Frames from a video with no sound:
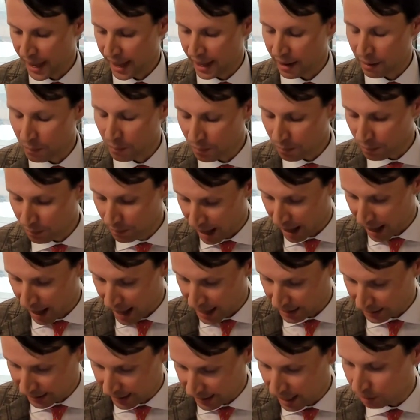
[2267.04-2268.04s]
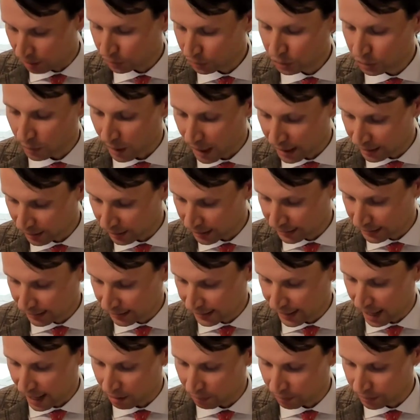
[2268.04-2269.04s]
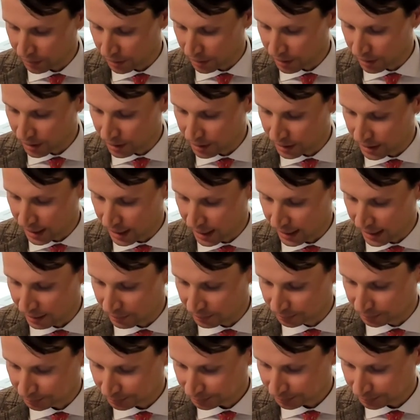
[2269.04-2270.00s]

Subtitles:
And as counsel, I like the calendar of the state